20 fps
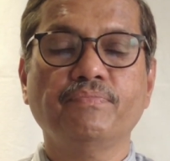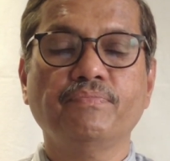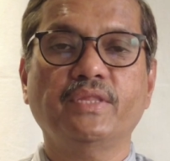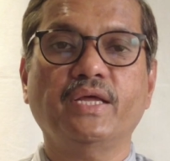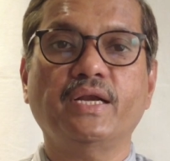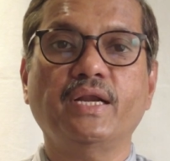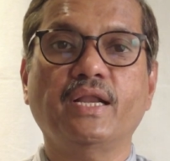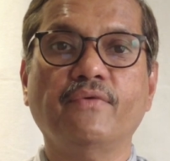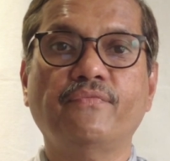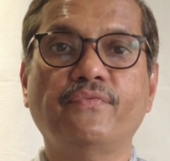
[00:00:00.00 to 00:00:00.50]

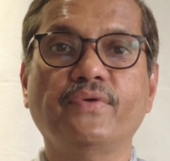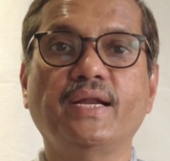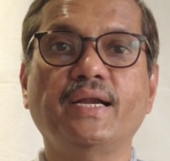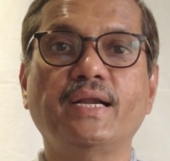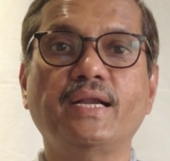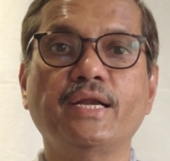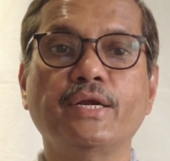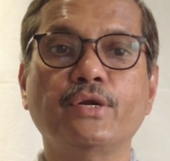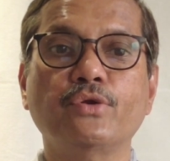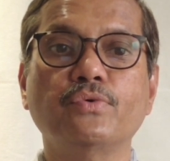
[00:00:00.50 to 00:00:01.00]
then
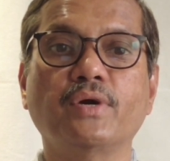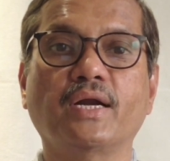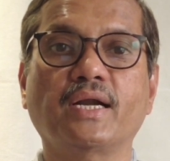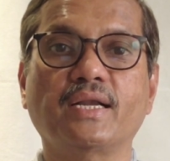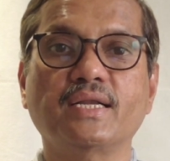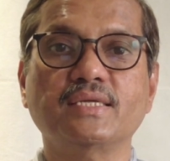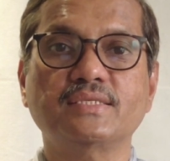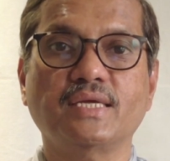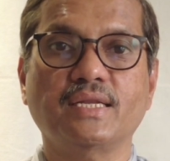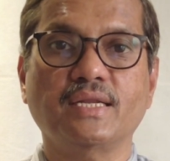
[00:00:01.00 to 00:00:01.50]
definitely do at
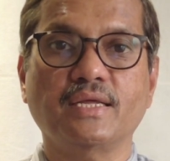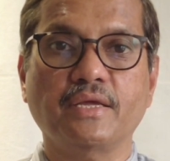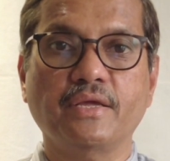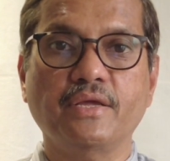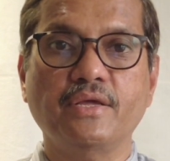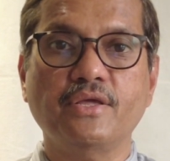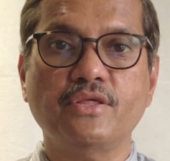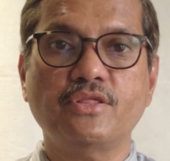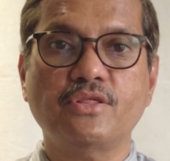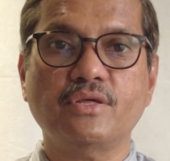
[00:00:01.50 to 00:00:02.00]
least an
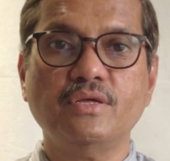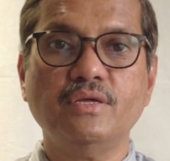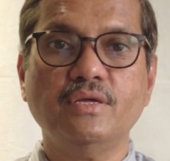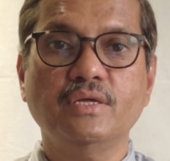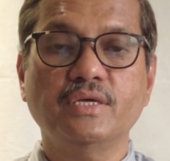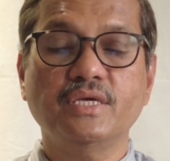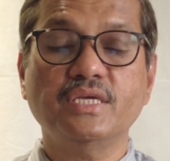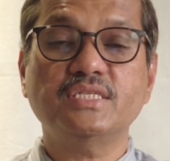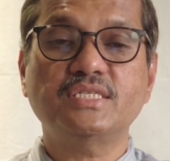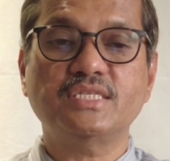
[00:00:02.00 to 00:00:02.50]

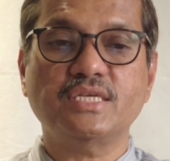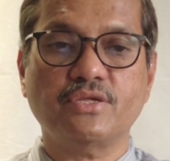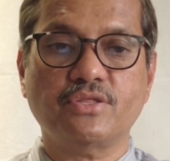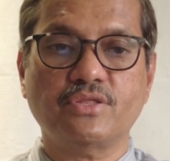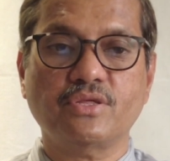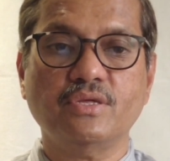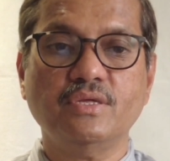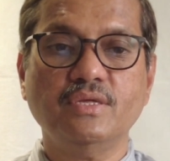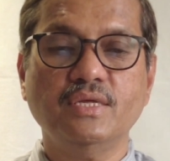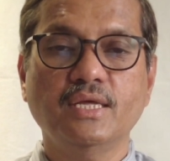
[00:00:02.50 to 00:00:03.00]

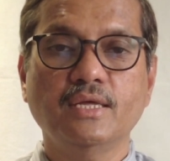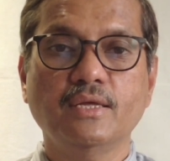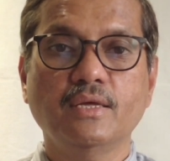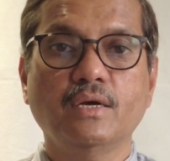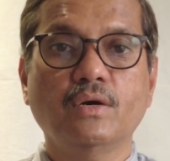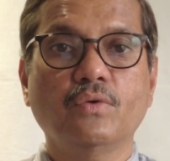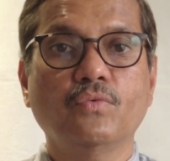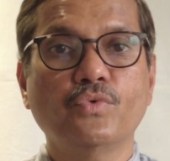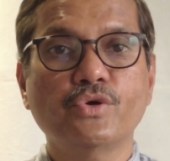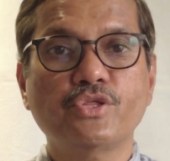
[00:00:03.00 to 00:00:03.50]
ECG,
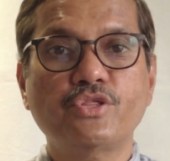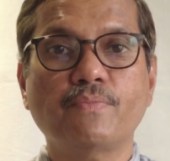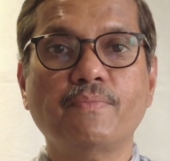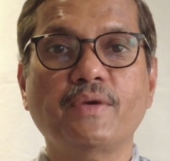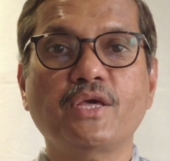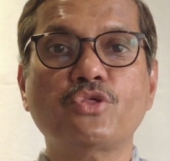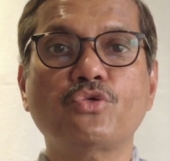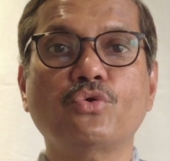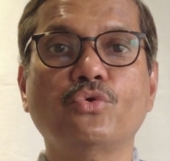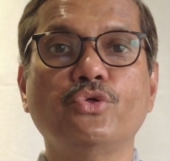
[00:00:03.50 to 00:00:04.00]
which
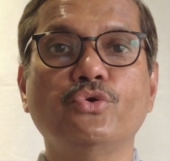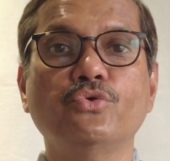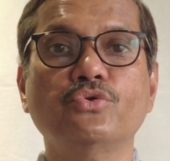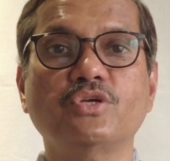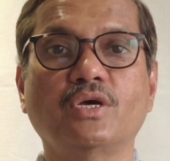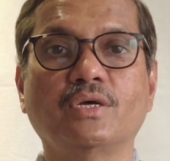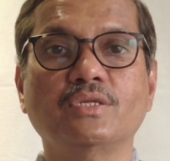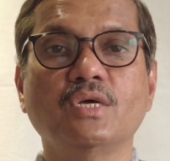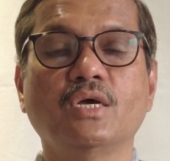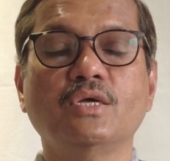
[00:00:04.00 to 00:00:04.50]
may show you,
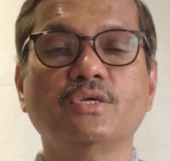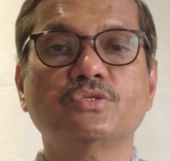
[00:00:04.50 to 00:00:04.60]
sir.